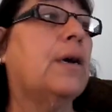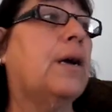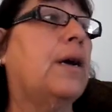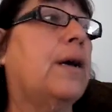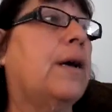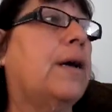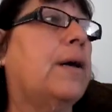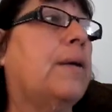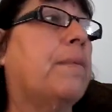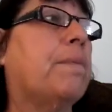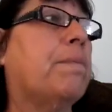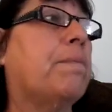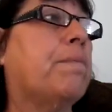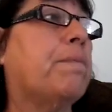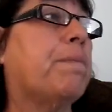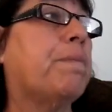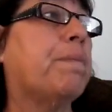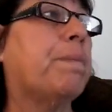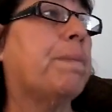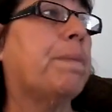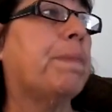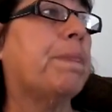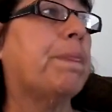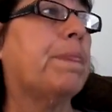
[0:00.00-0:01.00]

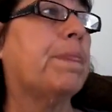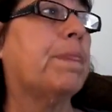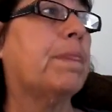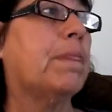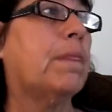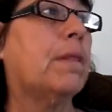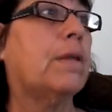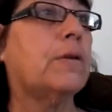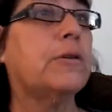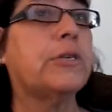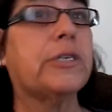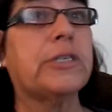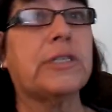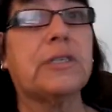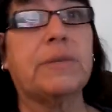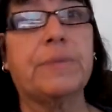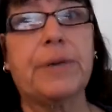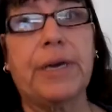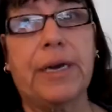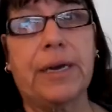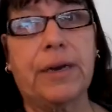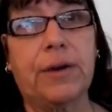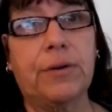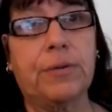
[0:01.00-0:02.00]
Trust
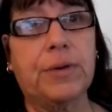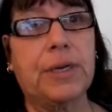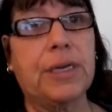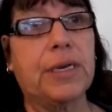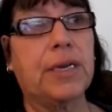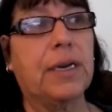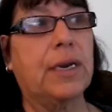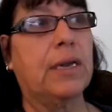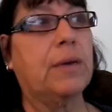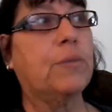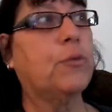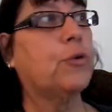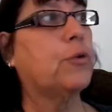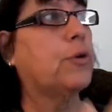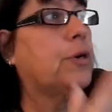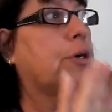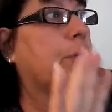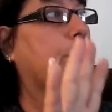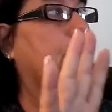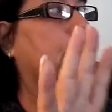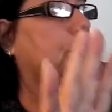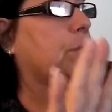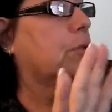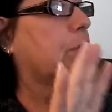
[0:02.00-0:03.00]
me, I don't need any
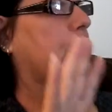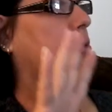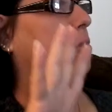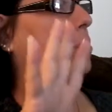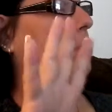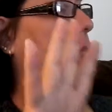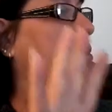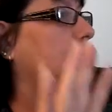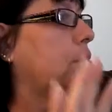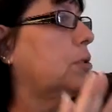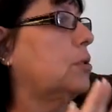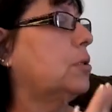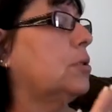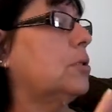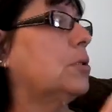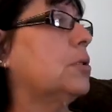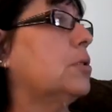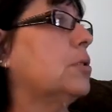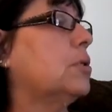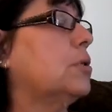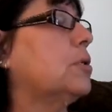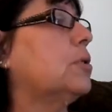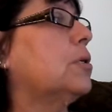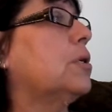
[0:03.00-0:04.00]
more,
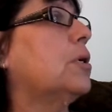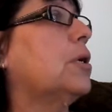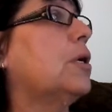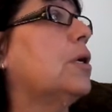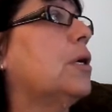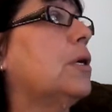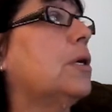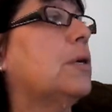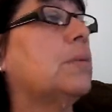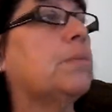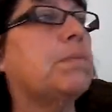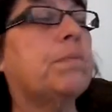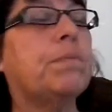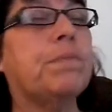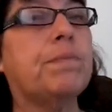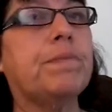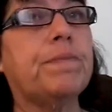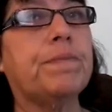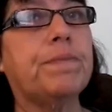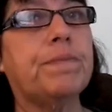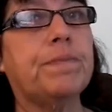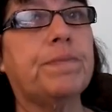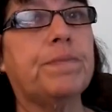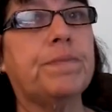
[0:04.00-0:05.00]

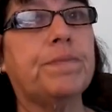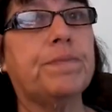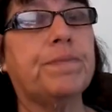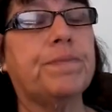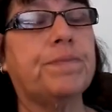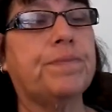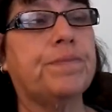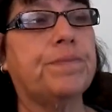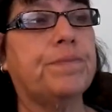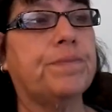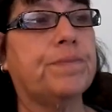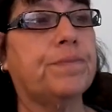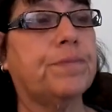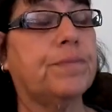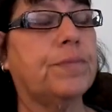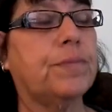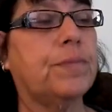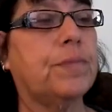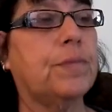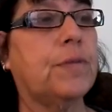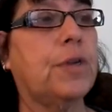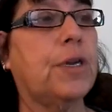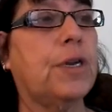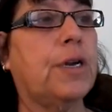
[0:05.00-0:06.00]

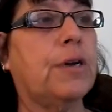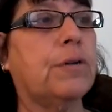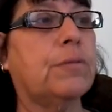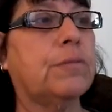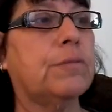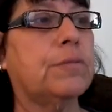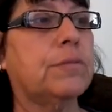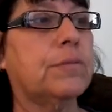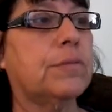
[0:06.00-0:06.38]
you know,